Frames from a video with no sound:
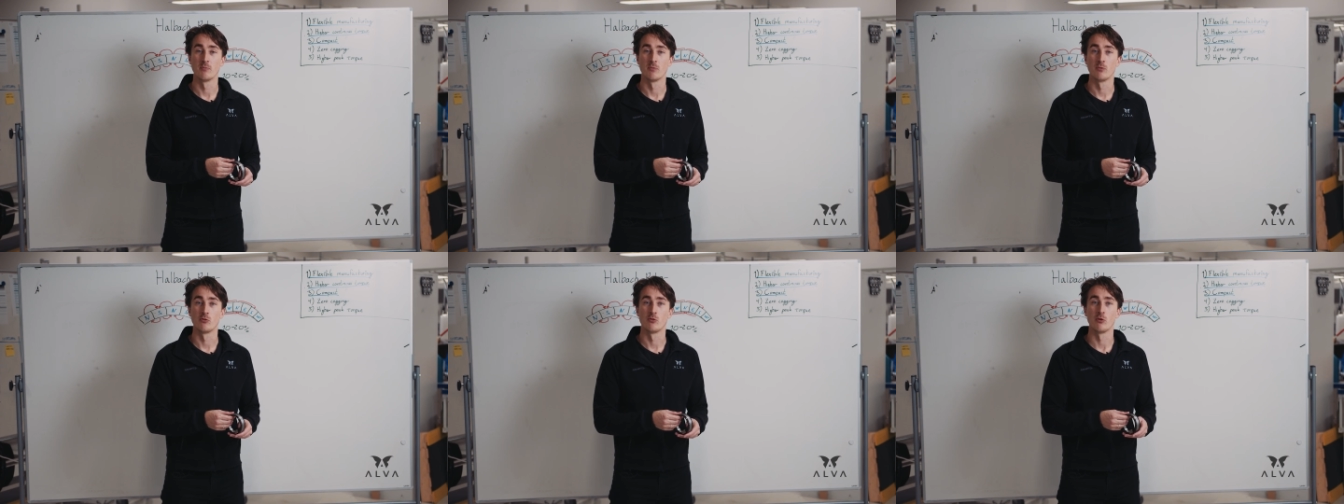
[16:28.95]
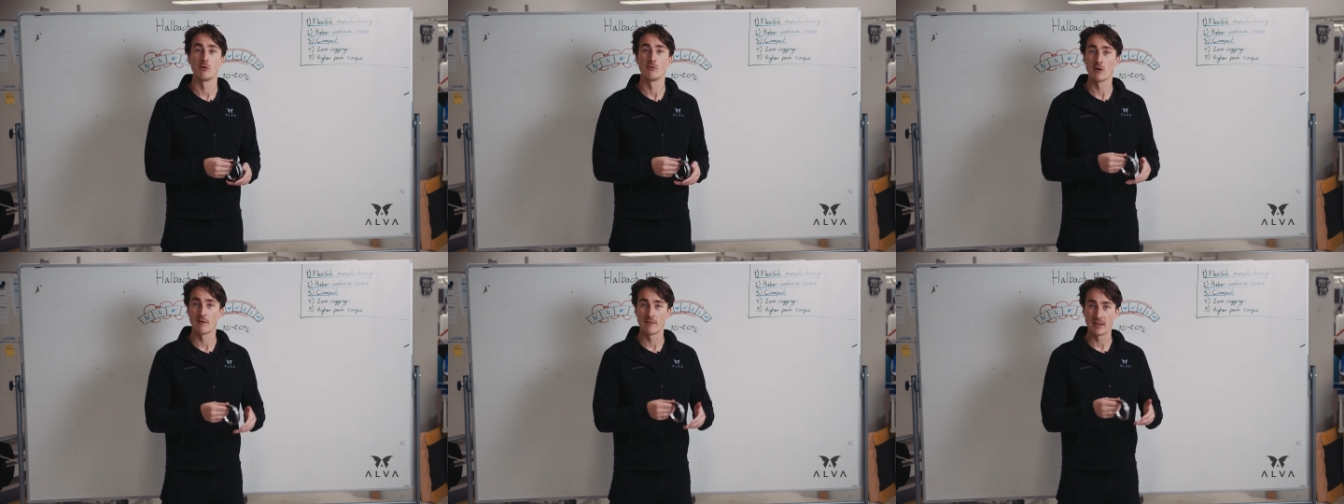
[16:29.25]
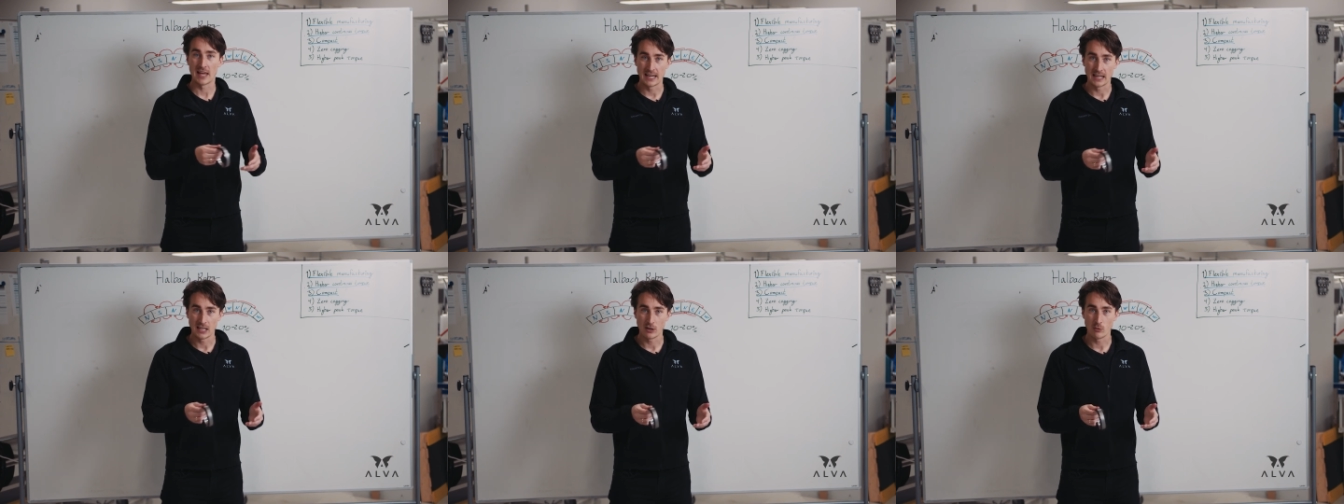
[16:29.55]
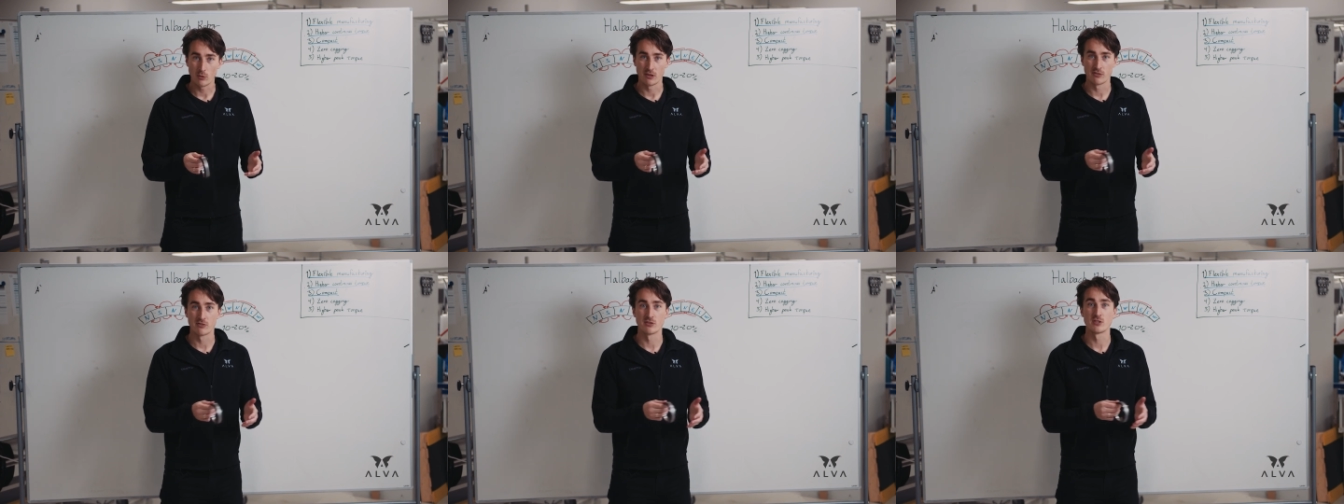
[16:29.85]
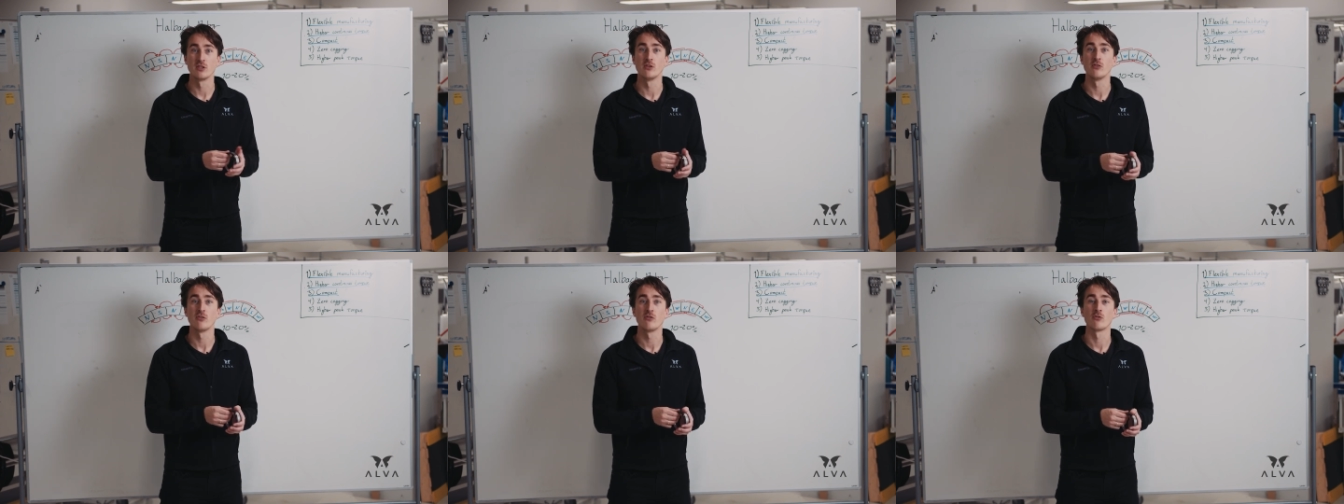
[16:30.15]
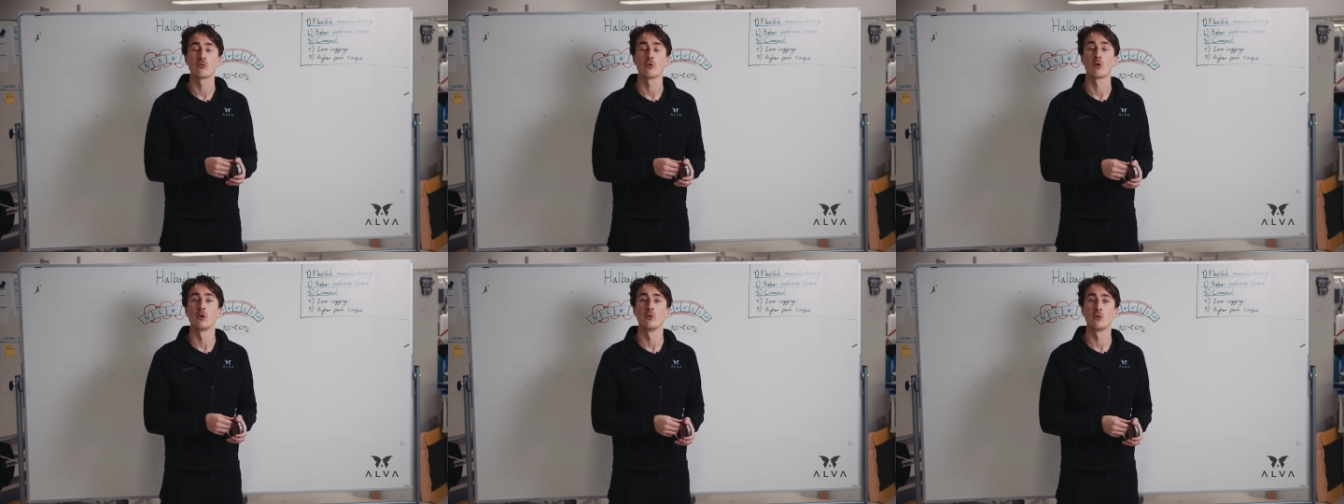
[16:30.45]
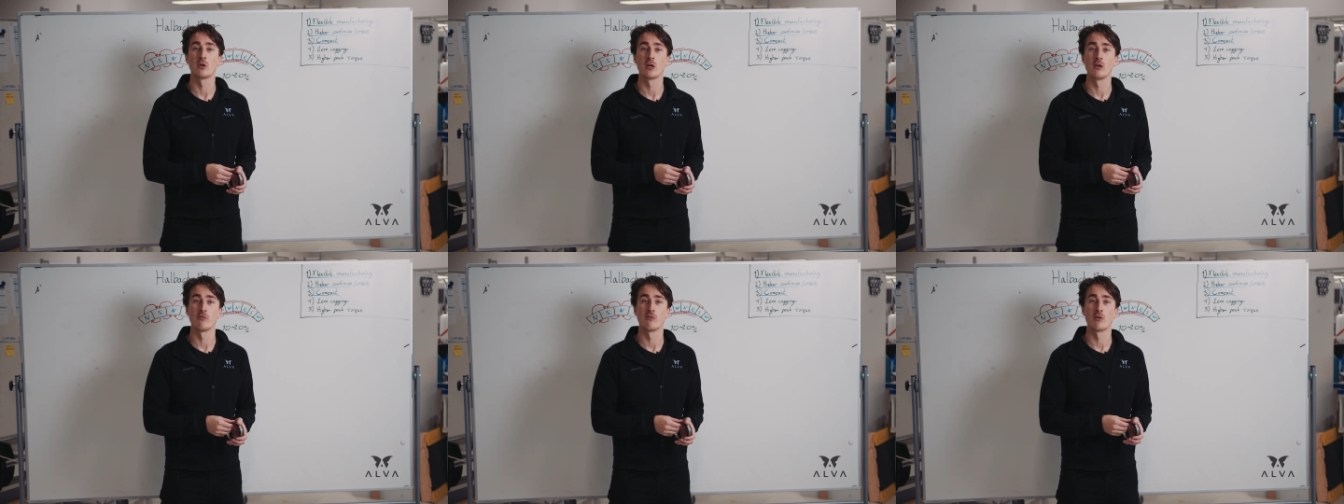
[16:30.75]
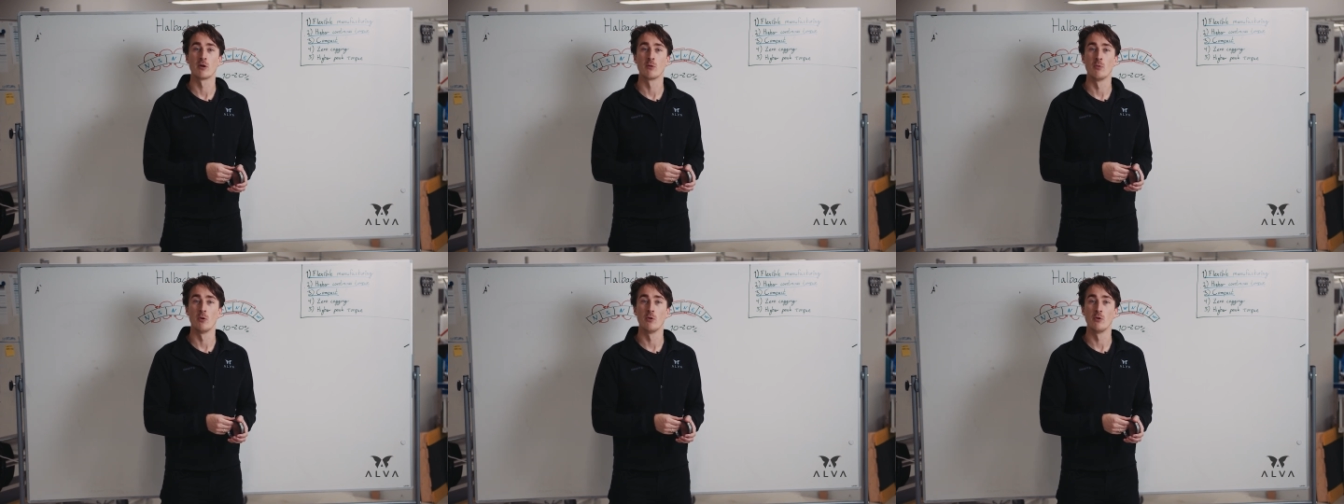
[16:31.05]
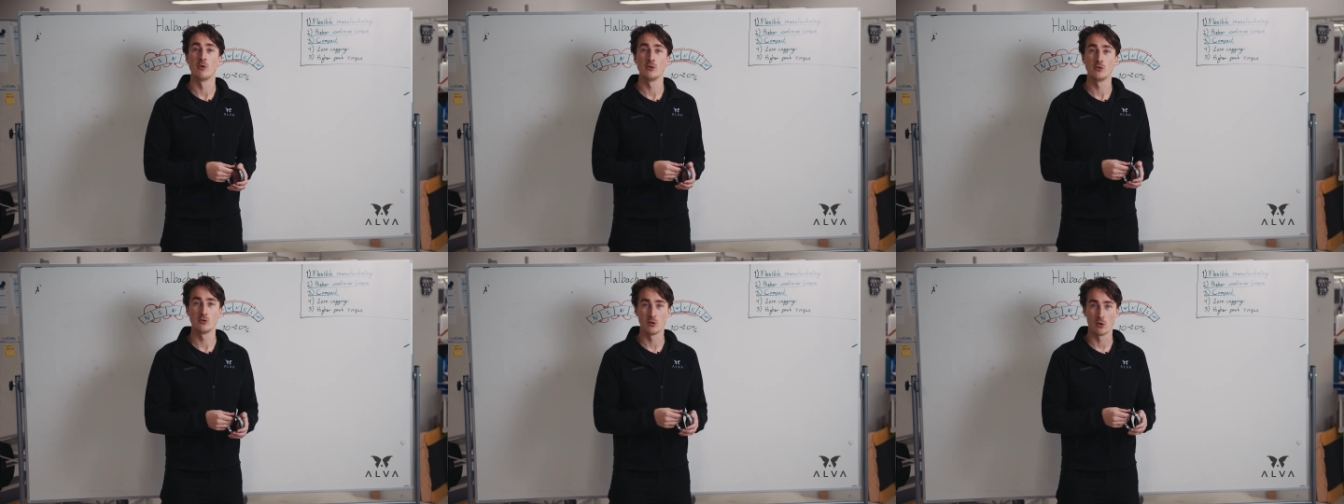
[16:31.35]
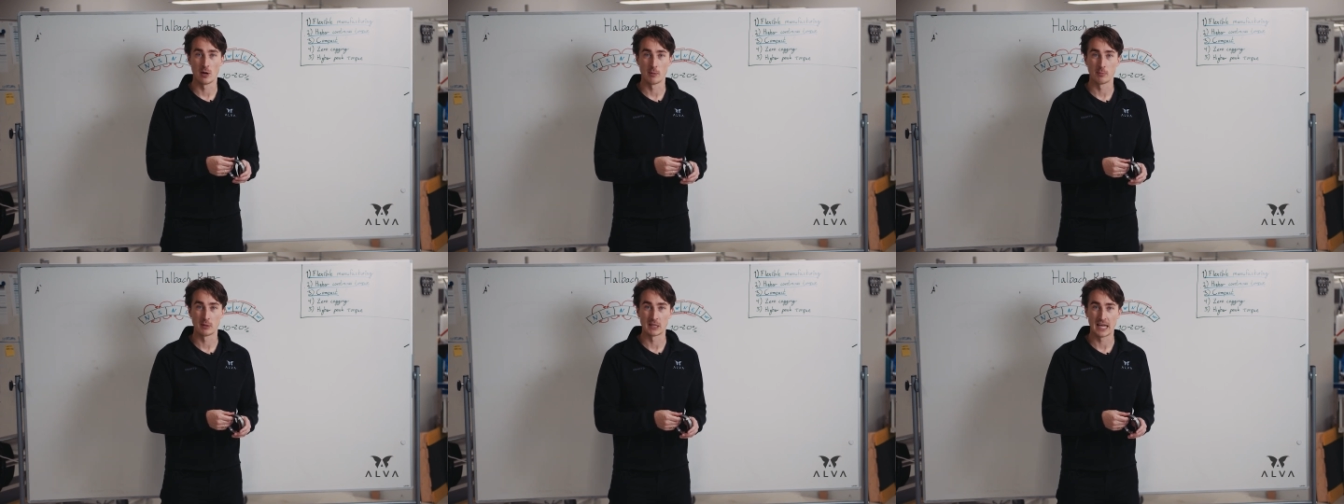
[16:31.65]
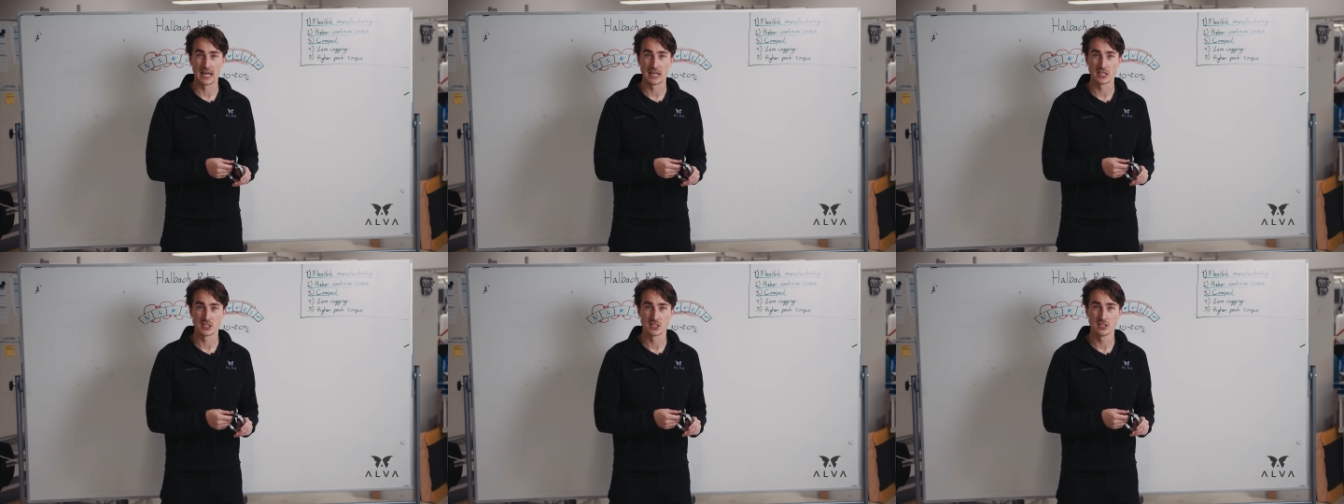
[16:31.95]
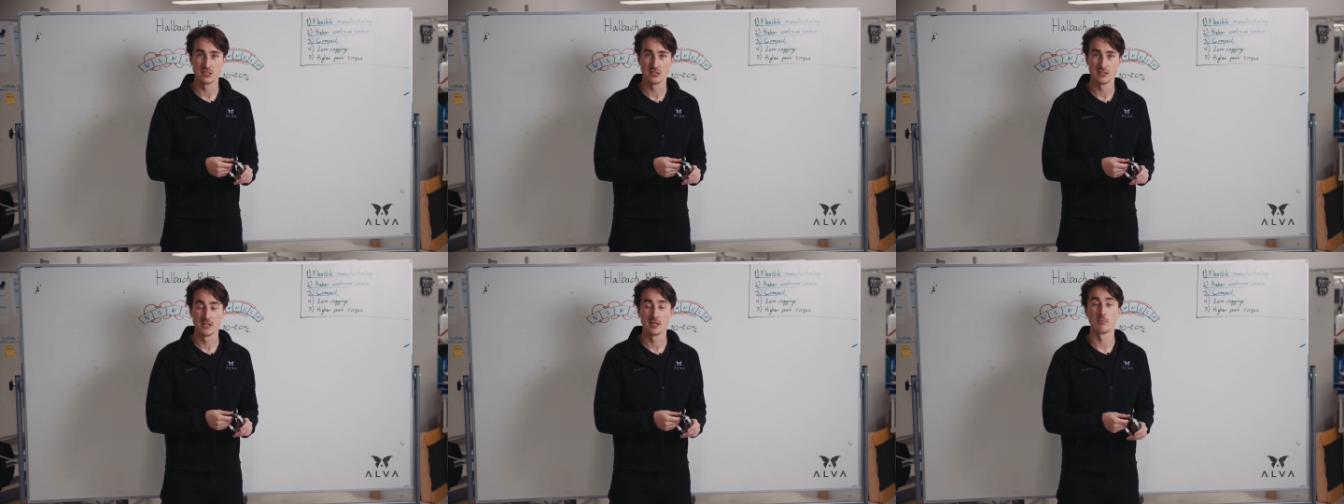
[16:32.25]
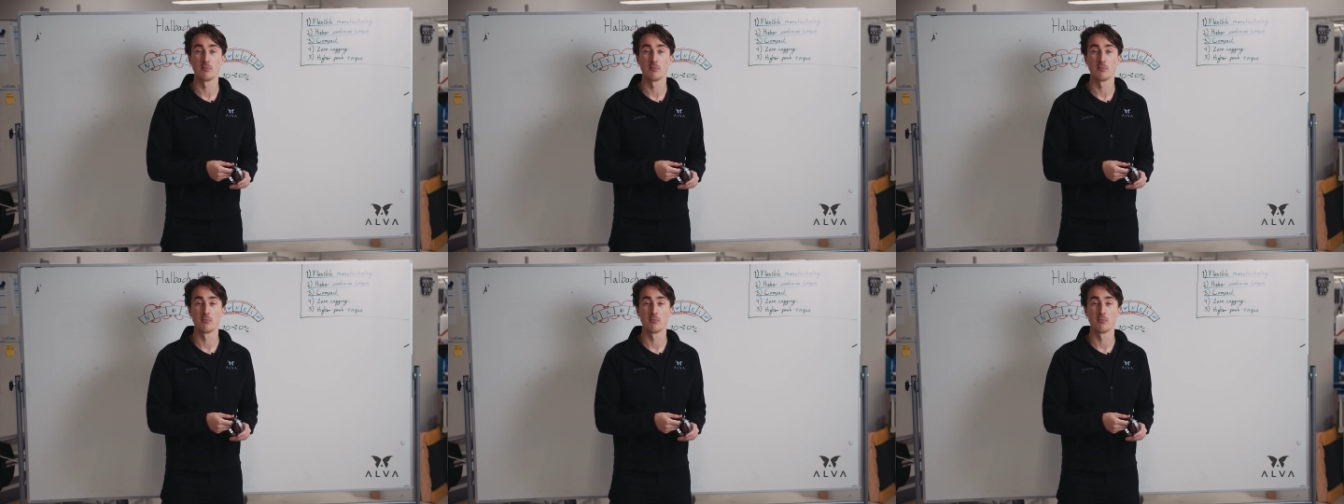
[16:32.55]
So if you have any questions or are looking for a motor to your application,